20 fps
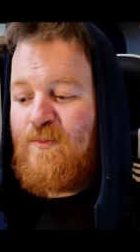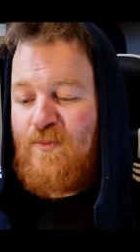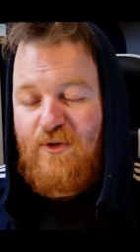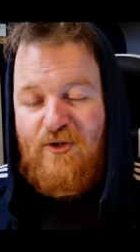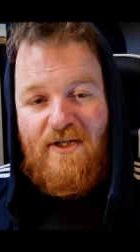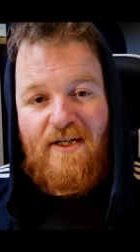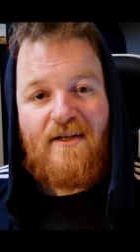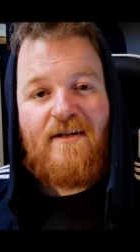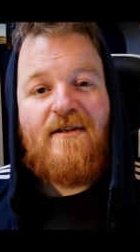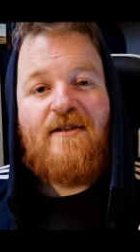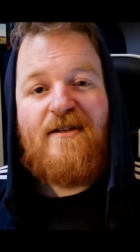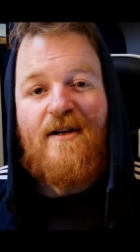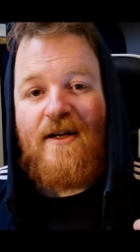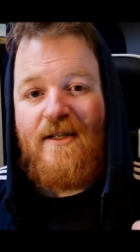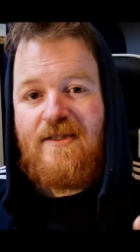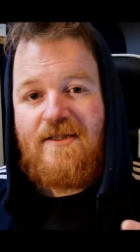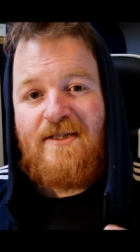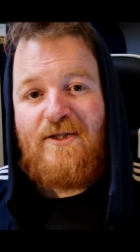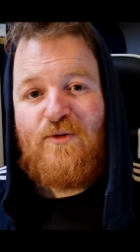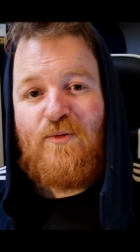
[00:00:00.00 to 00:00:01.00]
But yeah,
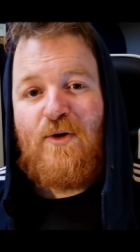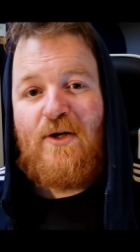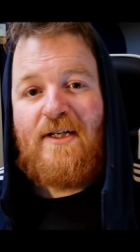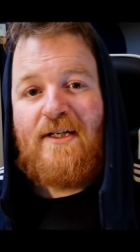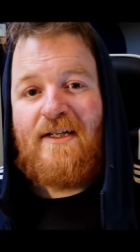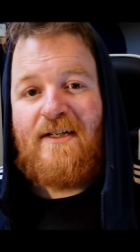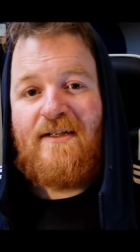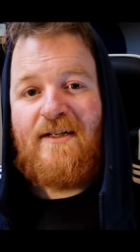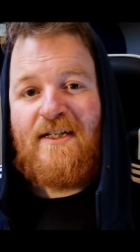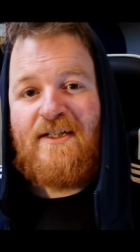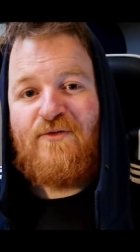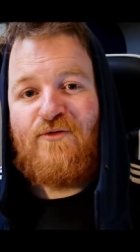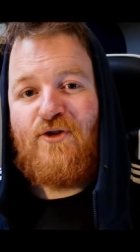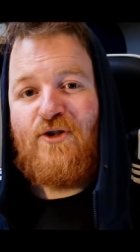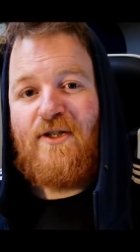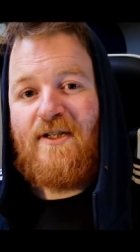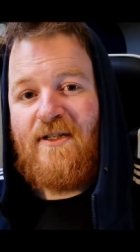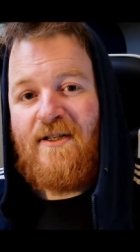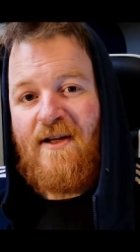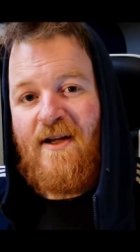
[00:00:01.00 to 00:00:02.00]
I'll see you all again next
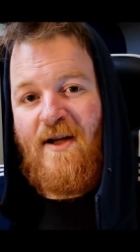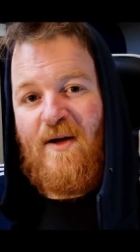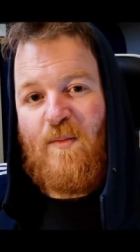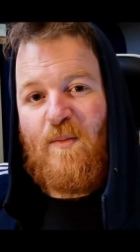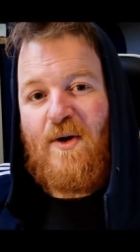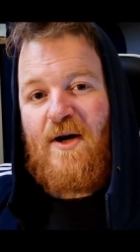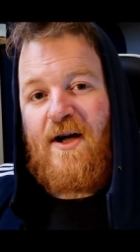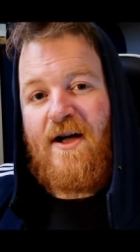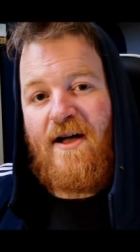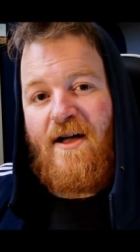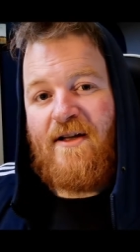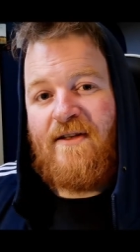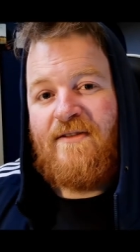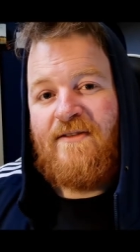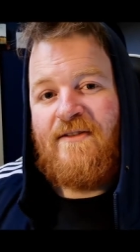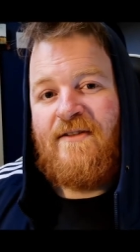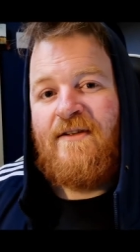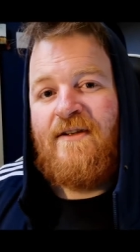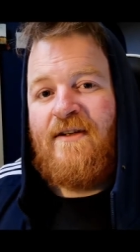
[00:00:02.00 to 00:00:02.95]
Friday. Bye.